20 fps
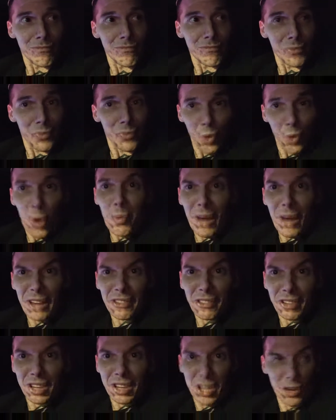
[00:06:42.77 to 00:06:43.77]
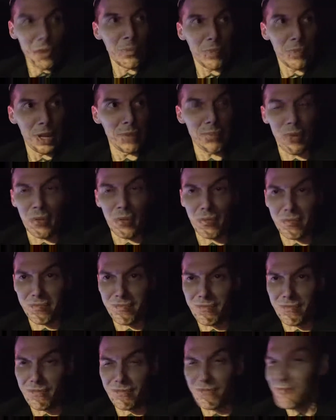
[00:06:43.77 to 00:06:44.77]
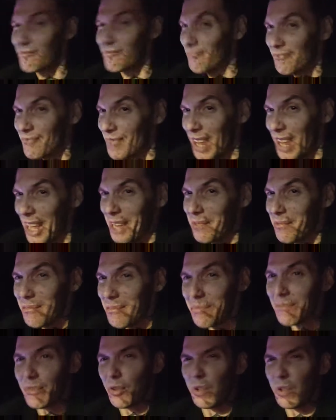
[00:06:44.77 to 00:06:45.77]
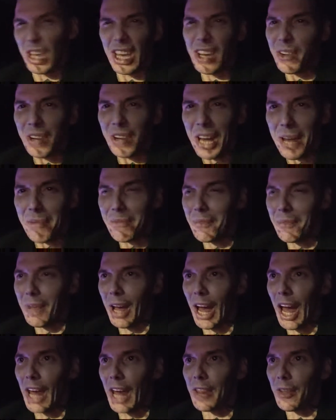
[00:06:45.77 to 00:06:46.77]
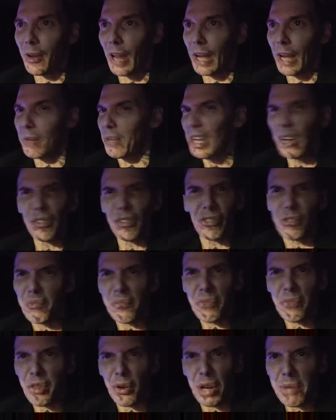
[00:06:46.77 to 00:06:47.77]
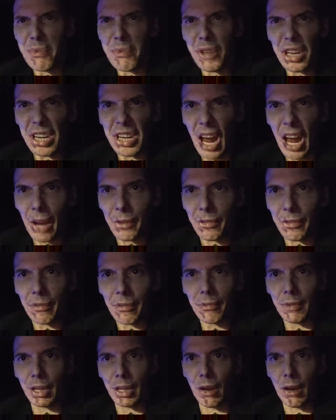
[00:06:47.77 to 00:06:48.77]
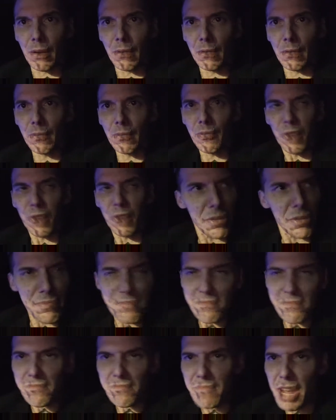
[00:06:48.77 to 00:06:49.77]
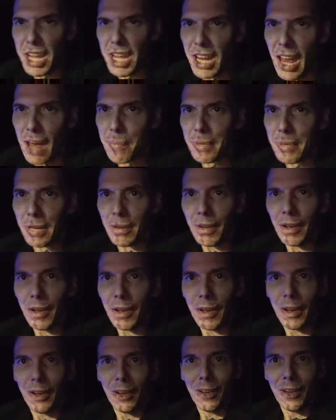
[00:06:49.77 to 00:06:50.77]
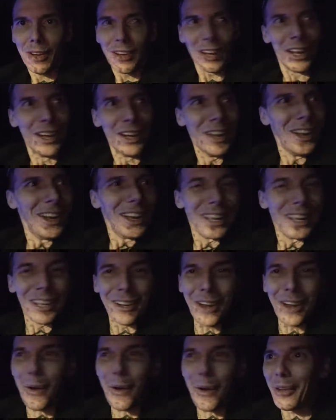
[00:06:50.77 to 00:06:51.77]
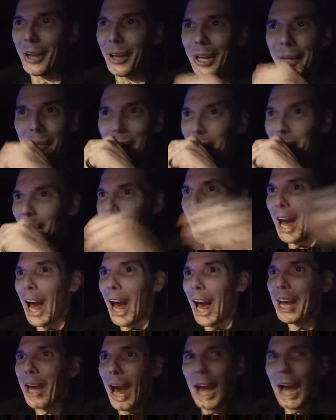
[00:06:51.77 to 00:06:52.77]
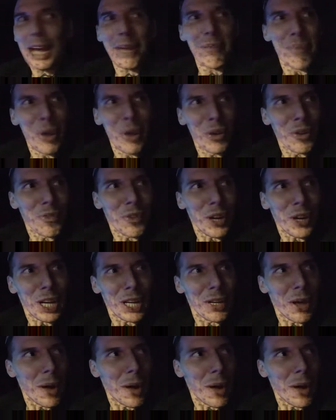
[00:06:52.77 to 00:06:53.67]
robots kill people like through the internet. And they're like, here's $30 million, fucking make it happen. They're like, I can build a fucking,